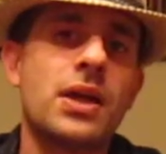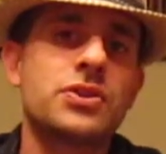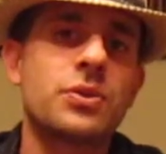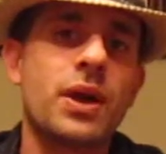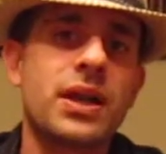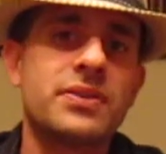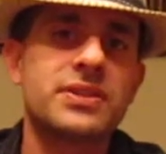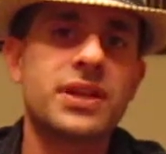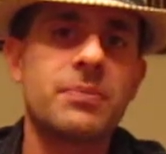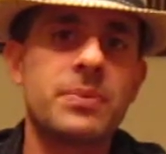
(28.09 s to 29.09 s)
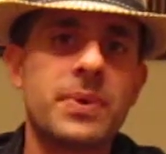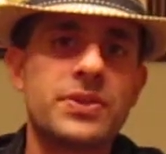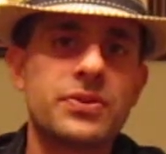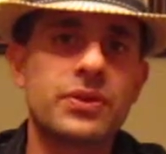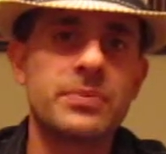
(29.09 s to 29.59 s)
So I got this a couple
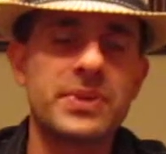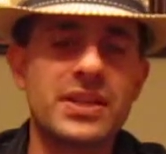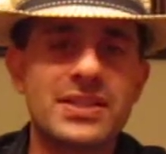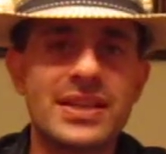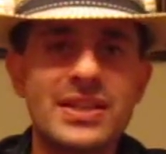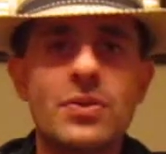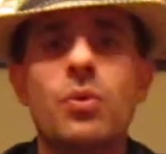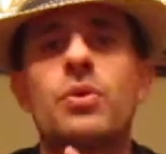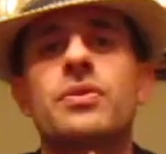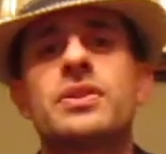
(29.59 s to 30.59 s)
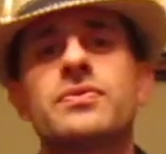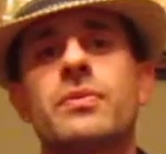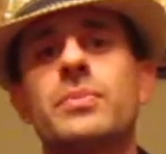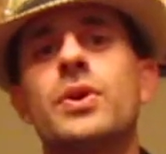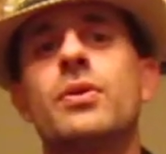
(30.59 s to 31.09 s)
months early because I did order this
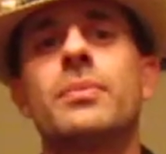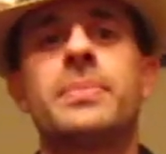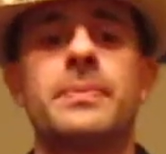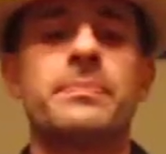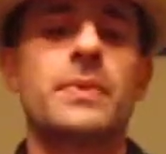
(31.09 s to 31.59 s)
from Europe